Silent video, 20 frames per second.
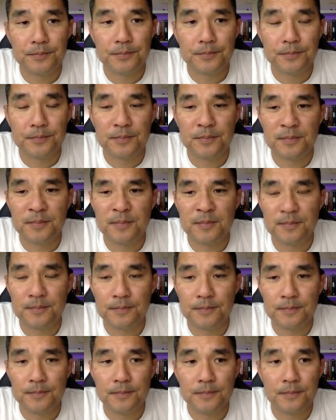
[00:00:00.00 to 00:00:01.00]

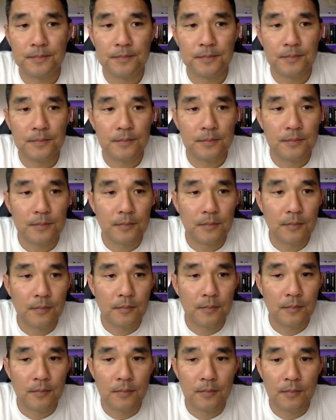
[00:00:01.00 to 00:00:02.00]

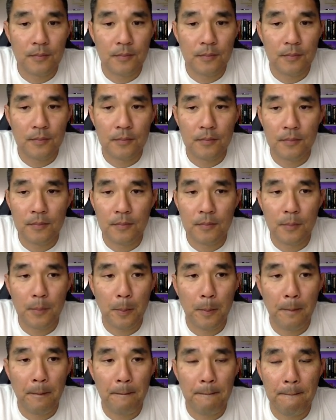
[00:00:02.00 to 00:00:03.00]

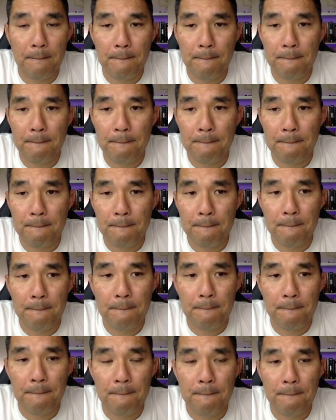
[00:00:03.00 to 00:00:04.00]

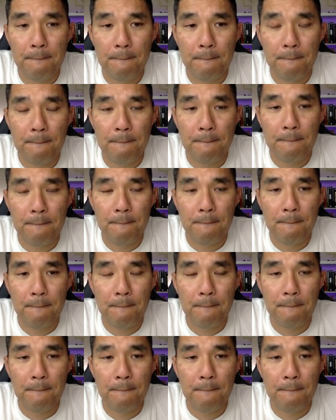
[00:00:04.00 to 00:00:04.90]
Nothing is said.